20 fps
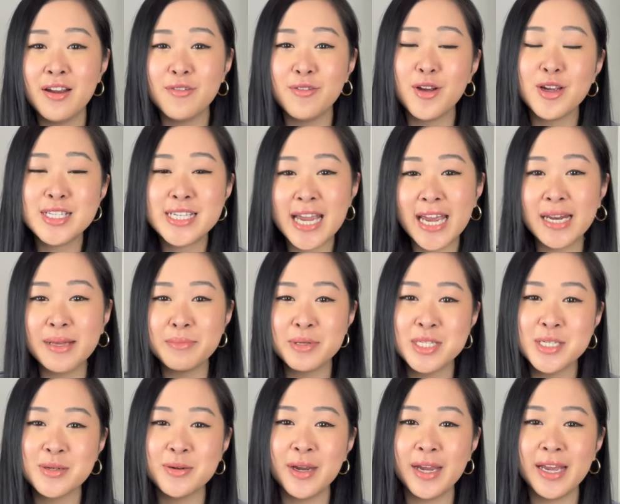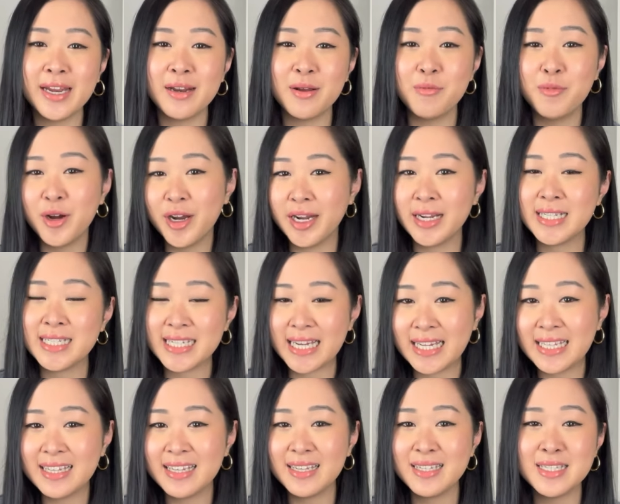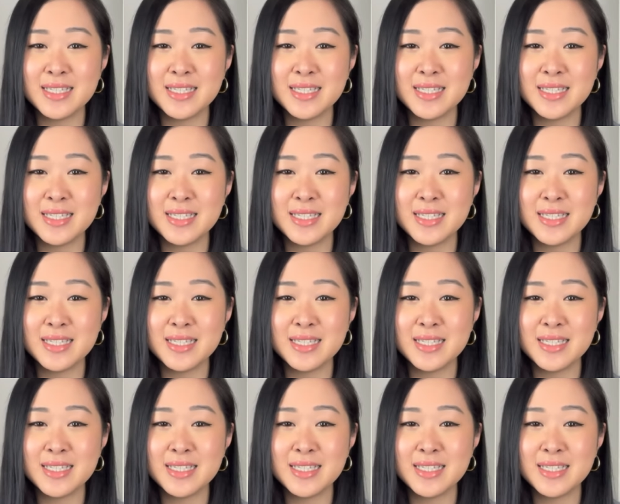rotating between and wearing daily,